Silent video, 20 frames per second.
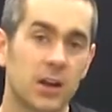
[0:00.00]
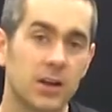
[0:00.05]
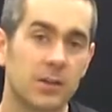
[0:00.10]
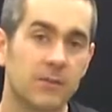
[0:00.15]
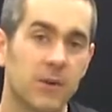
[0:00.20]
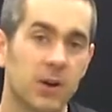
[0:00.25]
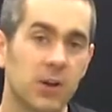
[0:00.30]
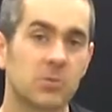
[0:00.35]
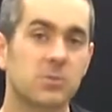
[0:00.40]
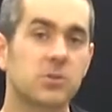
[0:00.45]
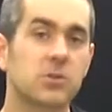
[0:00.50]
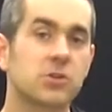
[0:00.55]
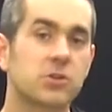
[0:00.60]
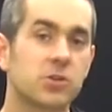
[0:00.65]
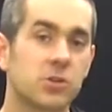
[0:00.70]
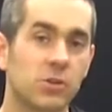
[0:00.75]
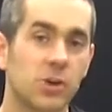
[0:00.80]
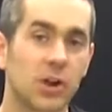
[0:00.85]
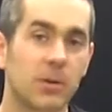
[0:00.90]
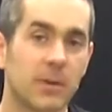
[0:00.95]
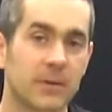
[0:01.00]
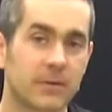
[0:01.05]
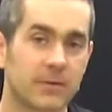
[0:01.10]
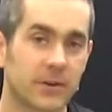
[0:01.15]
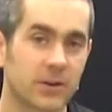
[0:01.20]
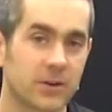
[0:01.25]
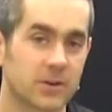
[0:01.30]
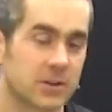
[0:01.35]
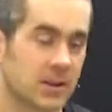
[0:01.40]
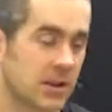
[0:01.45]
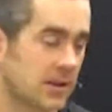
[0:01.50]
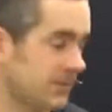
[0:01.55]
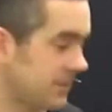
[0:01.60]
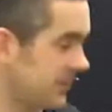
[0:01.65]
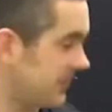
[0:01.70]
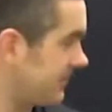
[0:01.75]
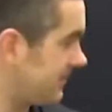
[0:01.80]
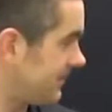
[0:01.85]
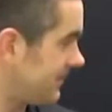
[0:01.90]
and the volume control on my first amp.